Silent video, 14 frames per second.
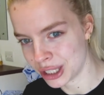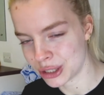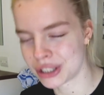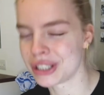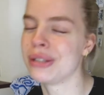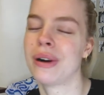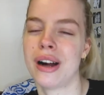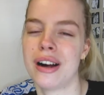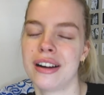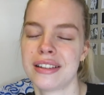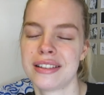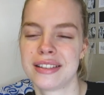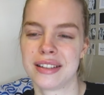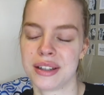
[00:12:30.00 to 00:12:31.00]
too
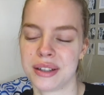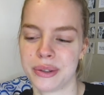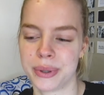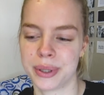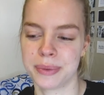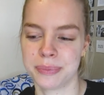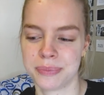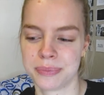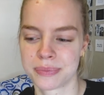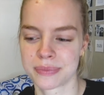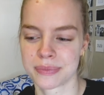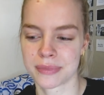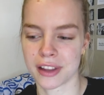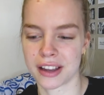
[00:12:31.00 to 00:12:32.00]
hard, so um,
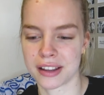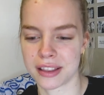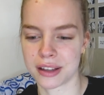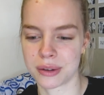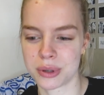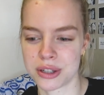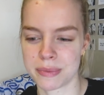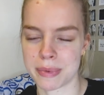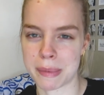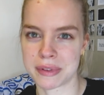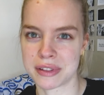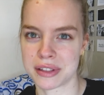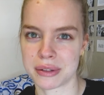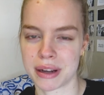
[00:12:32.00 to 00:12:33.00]
I think we should be able
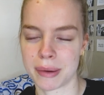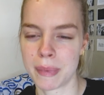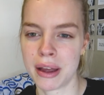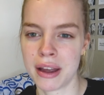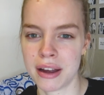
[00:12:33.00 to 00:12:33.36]
to do it.